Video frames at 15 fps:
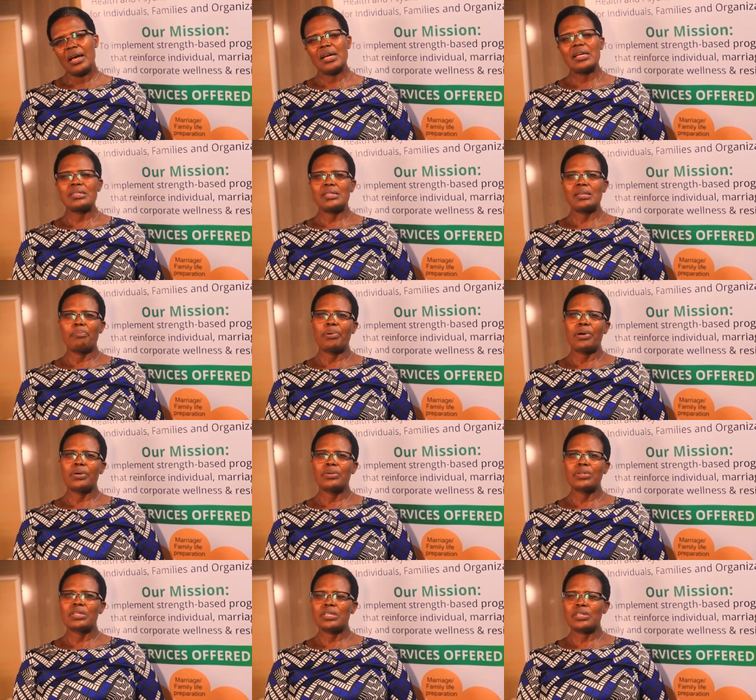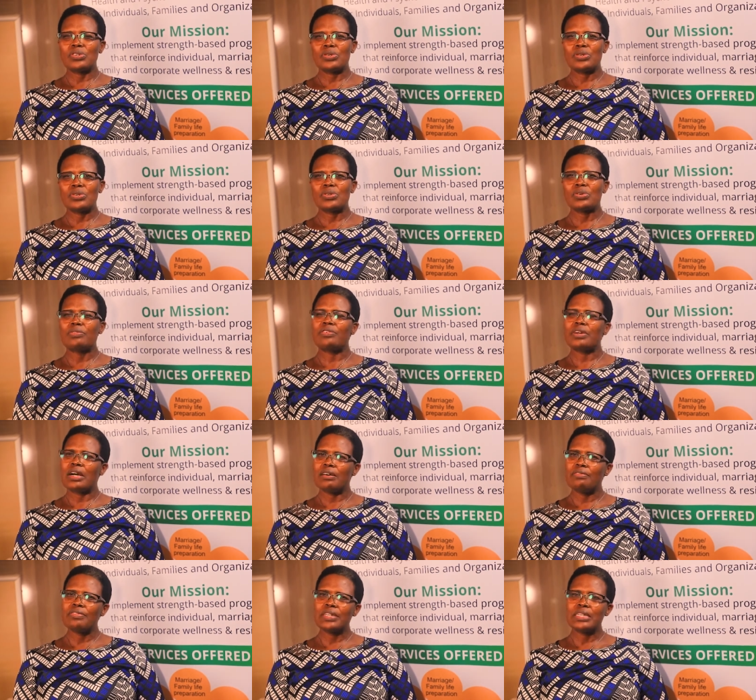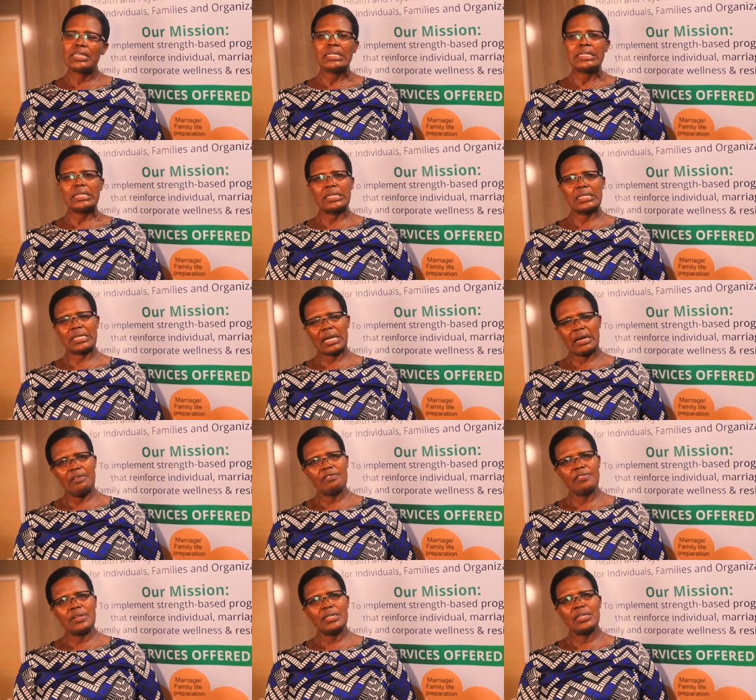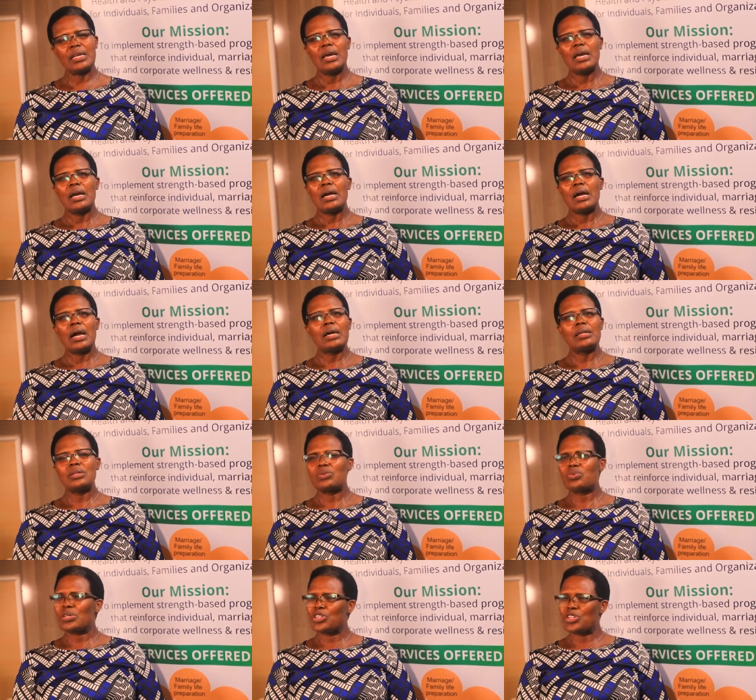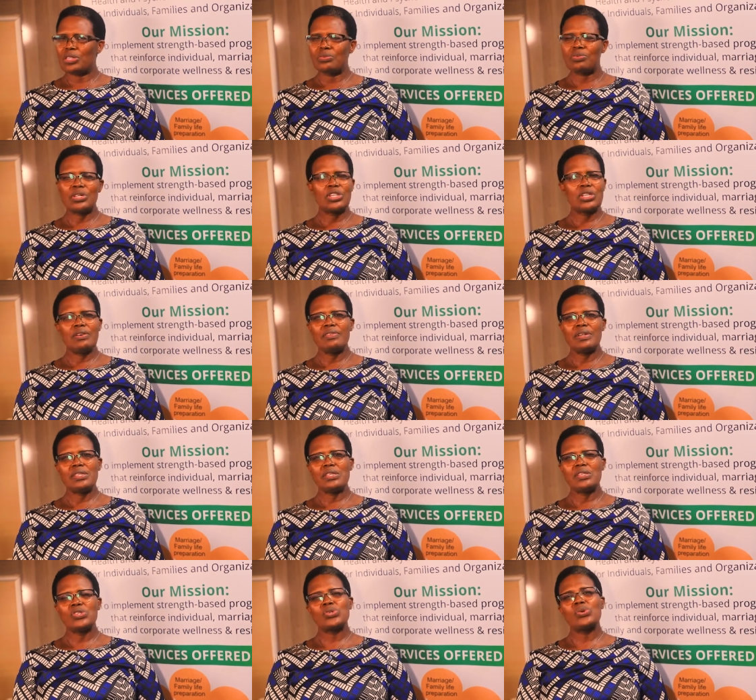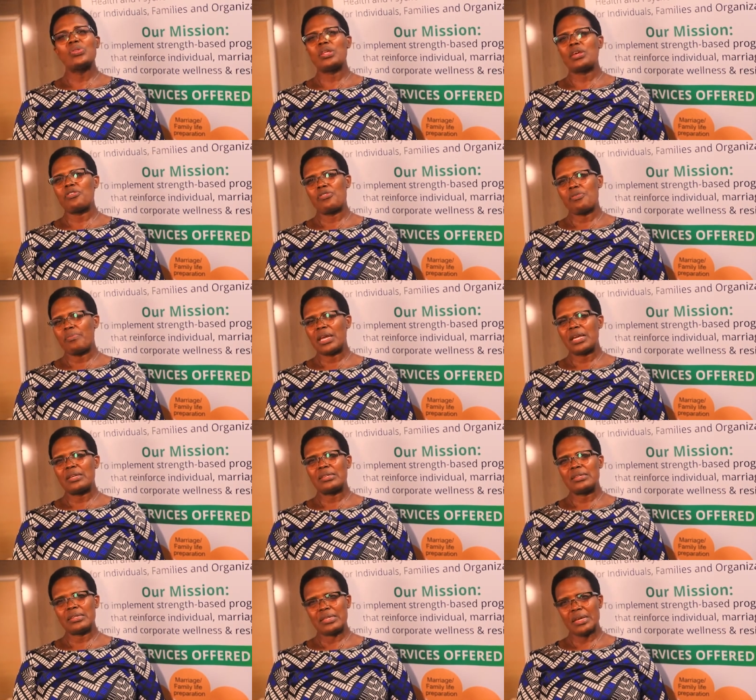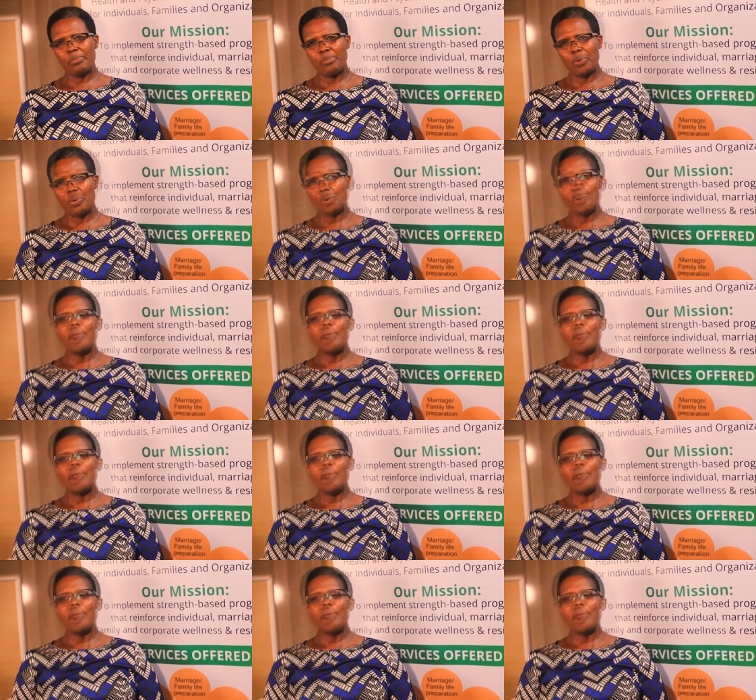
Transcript: It's about seasons of comfort and discomfort, and whichever season they remain stable.